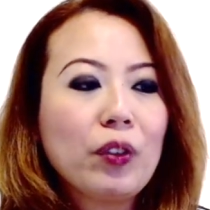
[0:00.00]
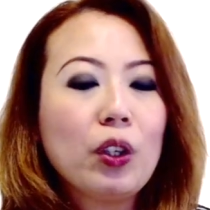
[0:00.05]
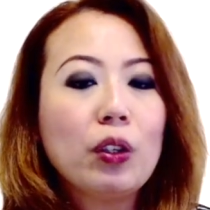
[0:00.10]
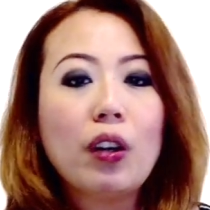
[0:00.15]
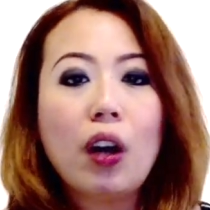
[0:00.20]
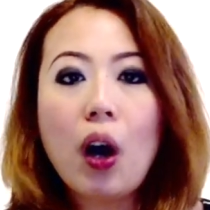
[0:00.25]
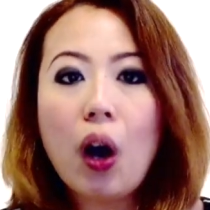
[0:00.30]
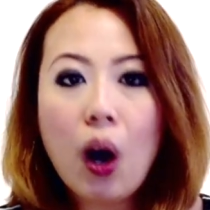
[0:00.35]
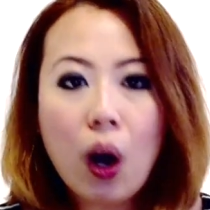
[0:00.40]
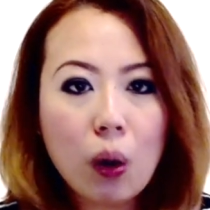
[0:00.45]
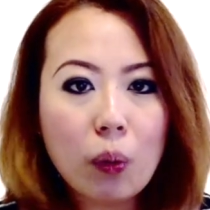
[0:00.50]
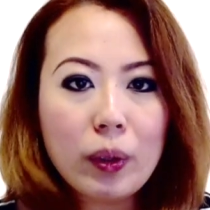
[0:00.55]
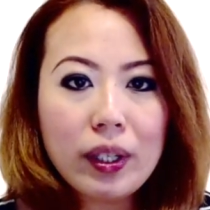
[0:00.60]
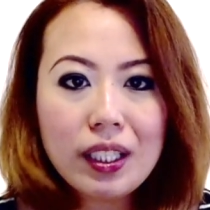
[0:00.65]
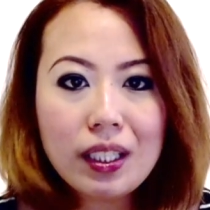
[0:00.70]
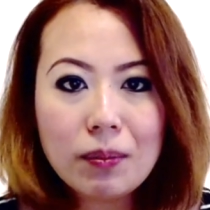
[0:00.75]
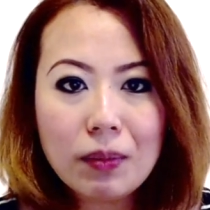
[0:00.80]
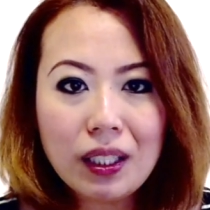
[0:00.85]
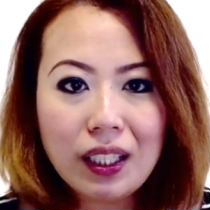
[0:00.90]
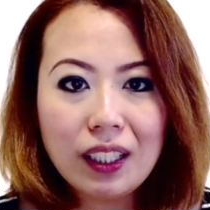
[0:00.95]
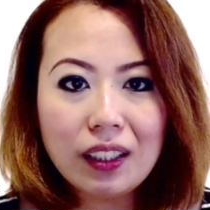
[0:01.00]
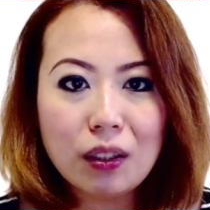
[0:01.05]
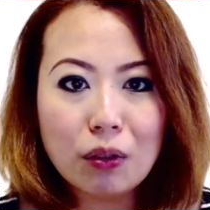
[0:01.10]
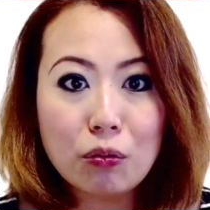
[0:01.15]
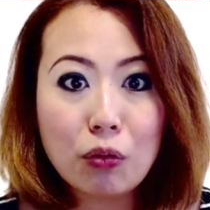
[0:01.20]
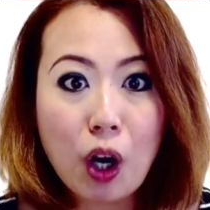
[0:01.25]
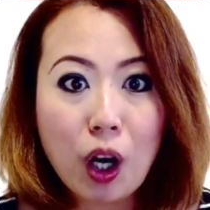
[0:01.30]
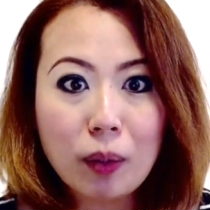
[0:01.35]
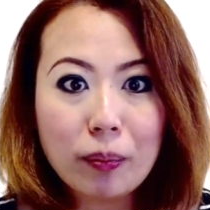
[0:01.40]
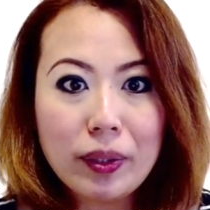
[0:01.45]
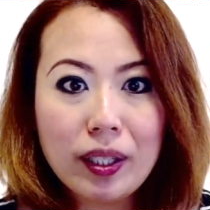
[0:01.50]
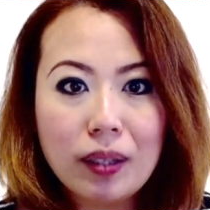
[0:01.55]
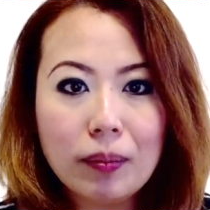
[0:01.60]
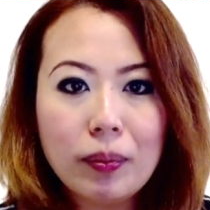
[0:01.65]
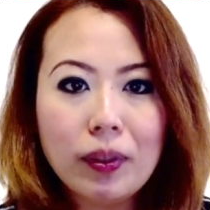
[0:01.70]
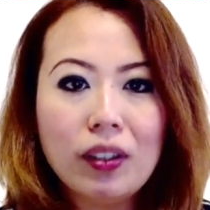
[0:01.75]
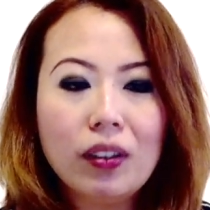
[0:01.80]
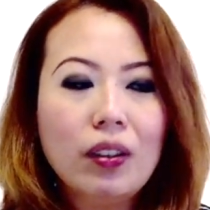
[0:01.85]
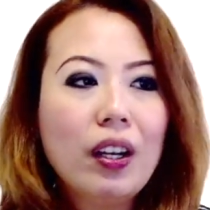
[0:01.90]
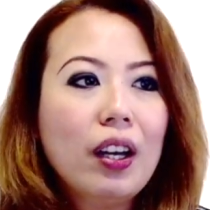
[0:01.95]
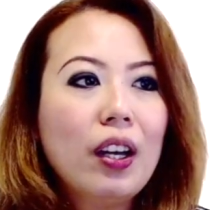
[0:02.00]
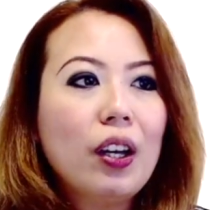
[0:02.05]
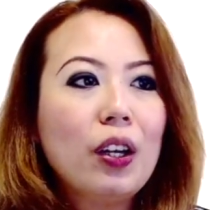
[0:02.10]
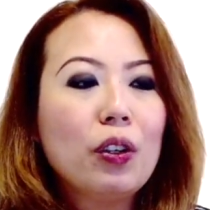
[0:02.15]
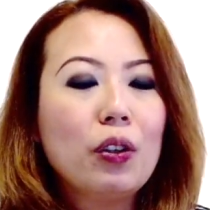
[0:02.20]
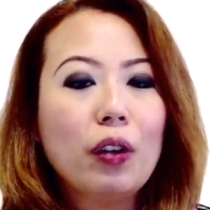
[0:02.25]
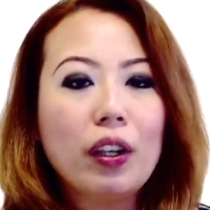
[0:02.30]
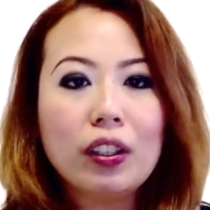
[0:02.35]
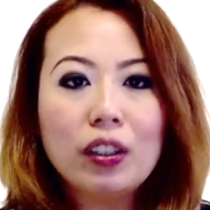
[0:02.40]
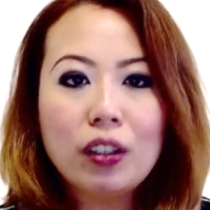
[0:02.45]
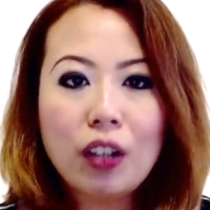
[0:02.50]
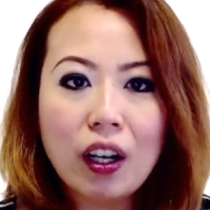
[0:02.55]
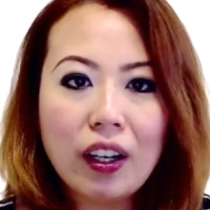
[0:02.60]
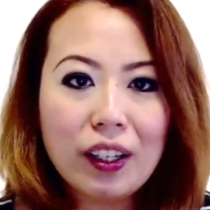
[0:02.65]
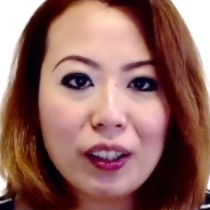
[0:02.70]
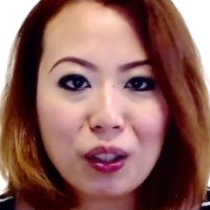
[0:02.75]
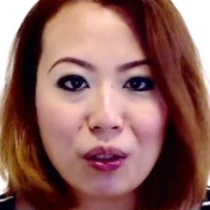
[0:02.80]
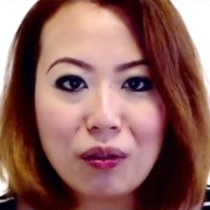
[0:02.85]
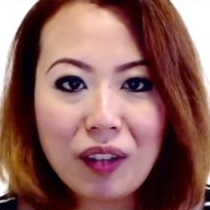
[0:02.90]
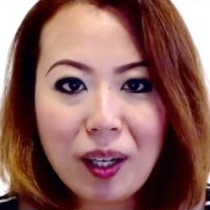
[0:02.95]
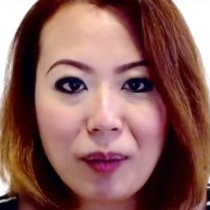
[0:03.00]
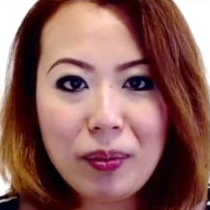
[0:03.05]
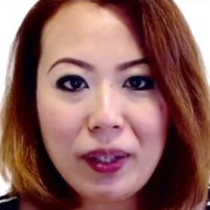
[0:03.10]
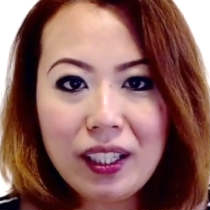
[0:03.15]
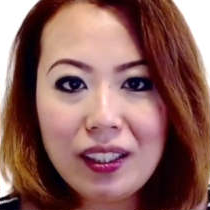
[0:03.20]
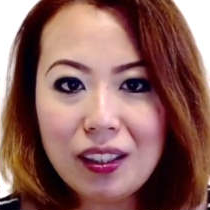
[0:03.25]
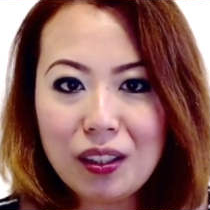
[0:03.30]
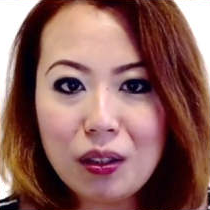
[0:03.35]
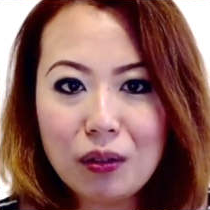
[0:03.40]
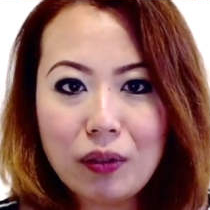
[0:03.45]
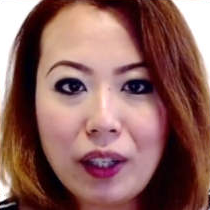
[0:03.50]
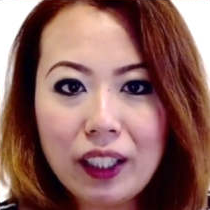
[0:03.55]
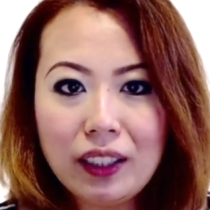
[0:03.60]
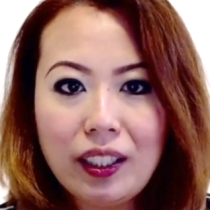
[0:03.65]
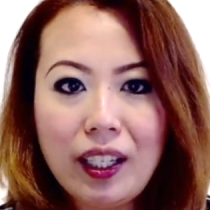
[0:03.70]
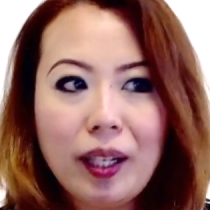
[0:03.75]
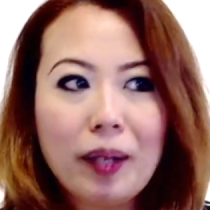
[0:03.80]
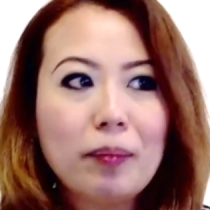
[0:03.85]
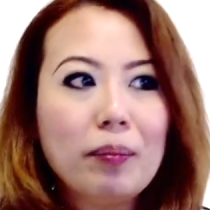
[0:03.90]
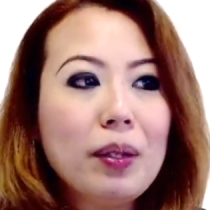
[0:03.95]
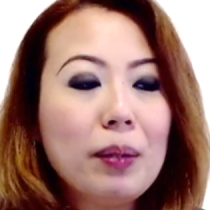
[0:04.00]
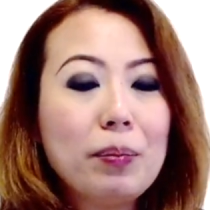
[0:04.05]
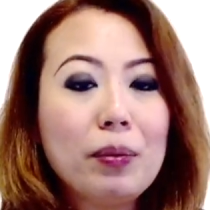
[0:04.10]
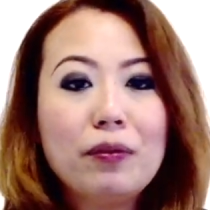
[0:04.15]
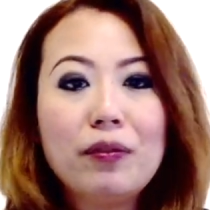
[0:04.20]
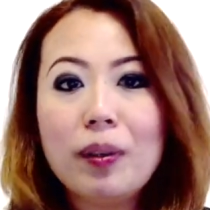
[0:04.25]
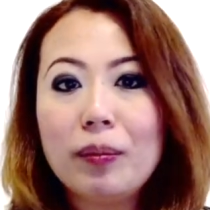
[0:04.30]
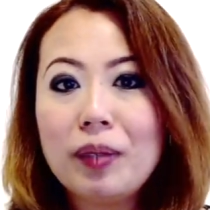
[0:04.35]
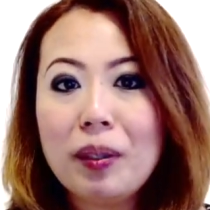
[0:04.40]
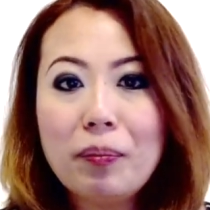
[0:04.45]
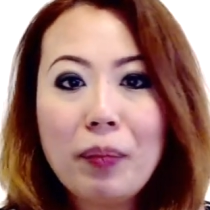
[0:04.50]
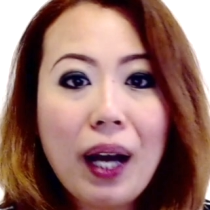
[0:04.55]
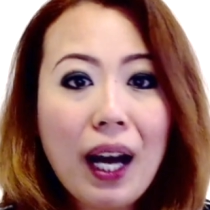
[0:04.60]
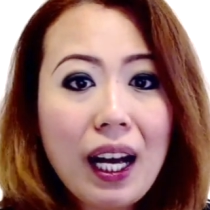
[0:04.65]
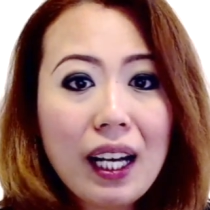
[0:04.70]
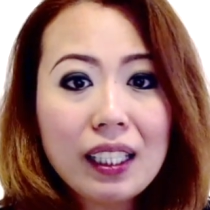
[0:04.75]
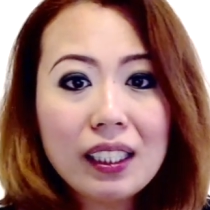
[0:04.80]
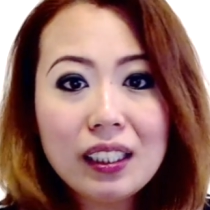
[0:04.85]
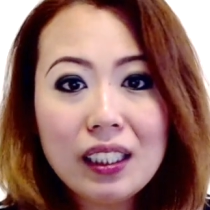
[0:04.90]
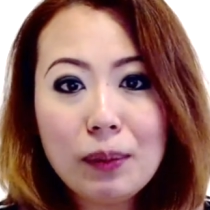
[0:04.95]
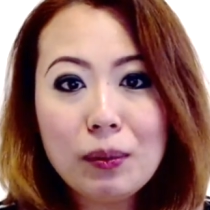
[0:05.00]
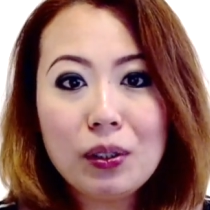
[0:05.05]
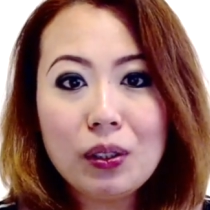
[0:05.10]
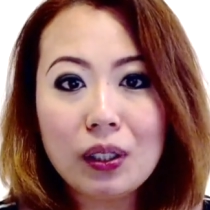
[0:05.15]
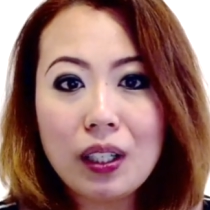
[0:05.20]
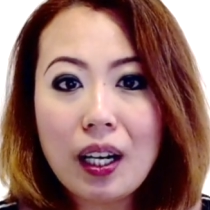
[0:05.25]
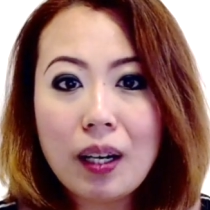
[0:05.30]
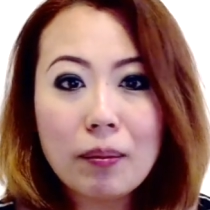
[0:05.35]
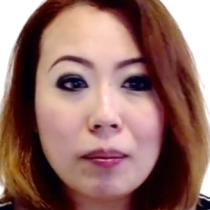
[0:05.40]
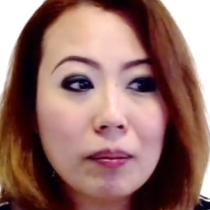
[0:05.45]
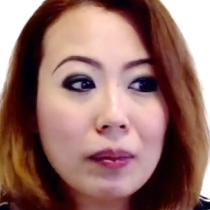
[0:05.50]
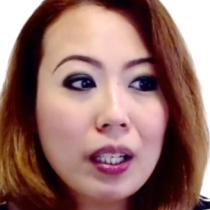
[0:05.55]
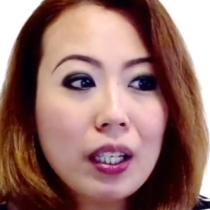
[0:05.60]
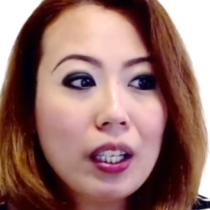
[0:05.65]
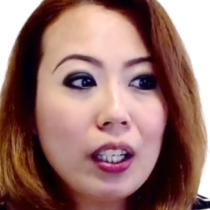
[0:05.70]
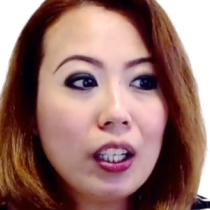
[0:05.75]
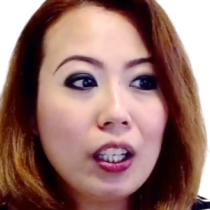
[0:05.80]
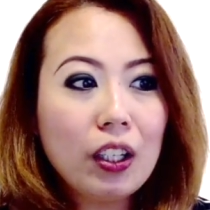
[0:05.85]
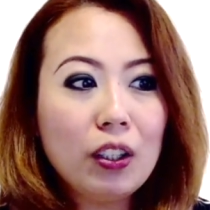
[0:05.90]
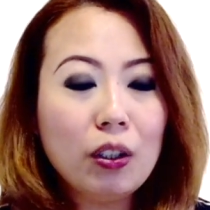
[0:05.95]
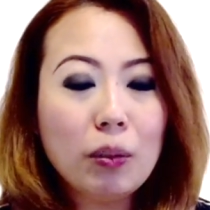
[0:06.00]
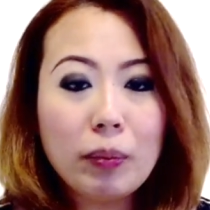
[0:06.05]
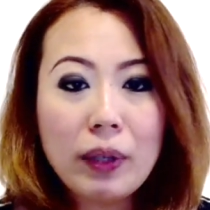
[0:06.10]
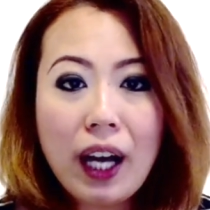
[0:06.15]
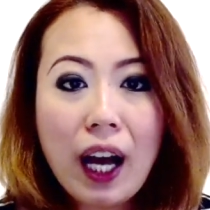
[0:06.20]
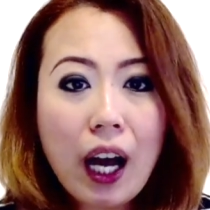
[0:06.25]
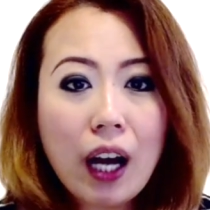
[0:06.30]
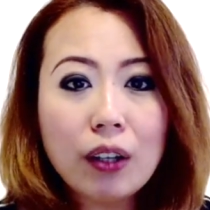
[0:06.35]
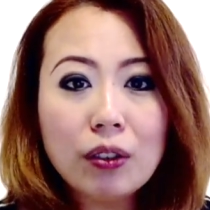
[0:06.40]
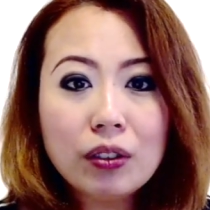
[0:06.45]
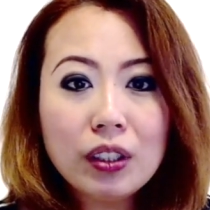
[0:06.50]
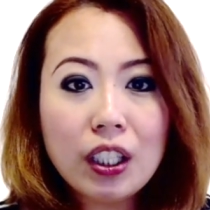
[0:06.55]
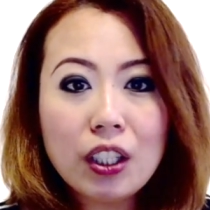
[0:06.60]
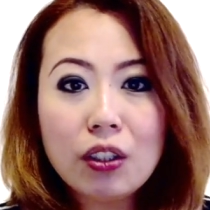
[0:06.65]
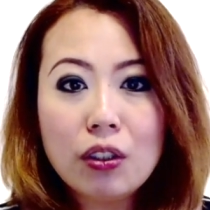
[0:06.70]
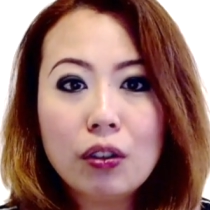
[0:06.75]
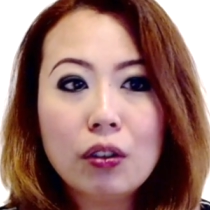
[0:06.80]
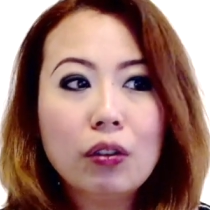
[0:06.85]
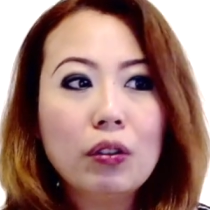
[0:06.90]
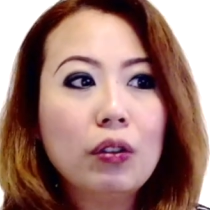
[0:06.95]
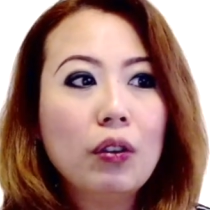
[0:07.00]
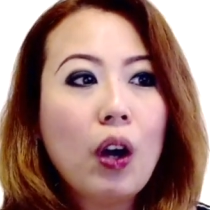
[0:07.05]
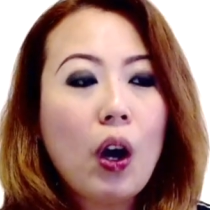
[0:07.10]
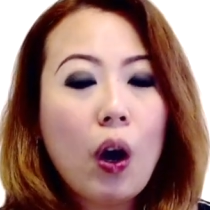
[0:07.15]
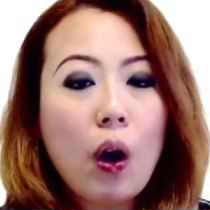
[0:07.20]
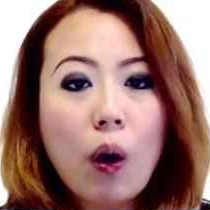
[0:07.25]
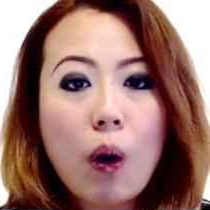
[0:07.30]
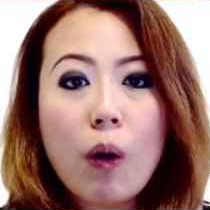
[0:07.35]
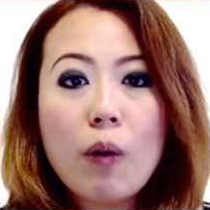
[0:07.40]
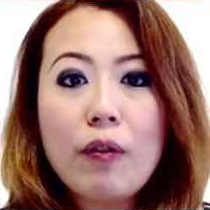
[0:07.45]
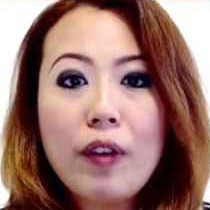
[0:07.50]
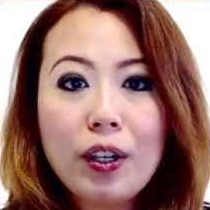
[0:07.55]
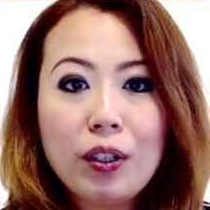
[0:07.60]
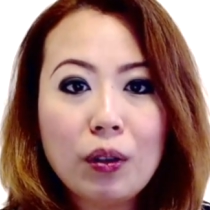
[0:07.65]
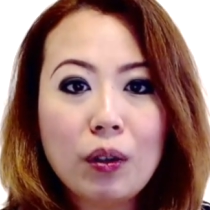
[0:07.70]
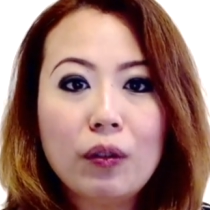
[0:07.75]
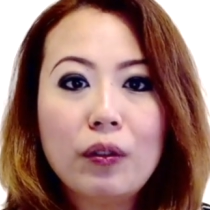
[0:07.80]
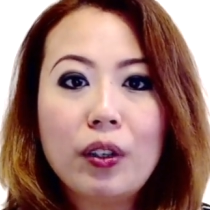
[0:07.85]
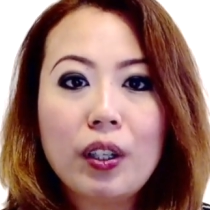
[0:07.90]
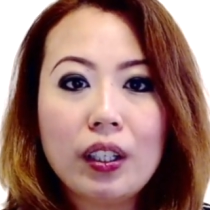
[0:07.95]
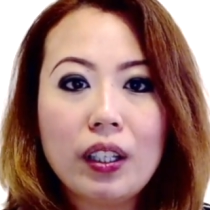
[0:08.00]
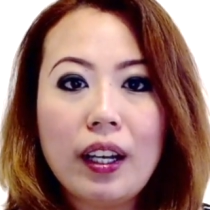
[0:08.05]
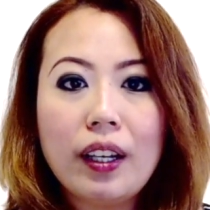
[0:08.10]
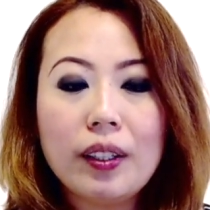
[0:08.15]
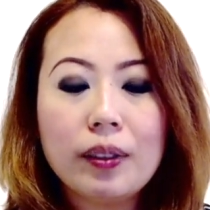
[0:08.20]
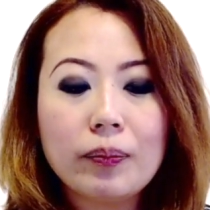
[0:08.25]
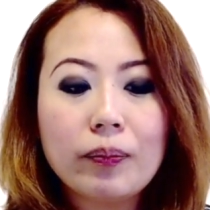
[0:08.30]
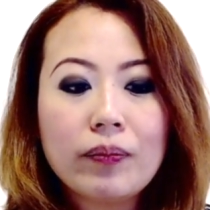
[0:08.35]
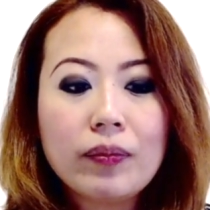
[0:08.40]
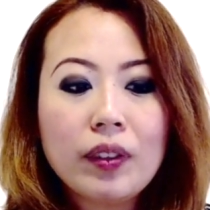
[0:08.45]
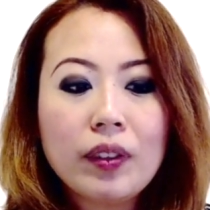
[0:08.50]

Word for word: You're always meeting the wrong people. You are not at the right place at the right time. People from the past seems to come, you know, be hounding you over and over again.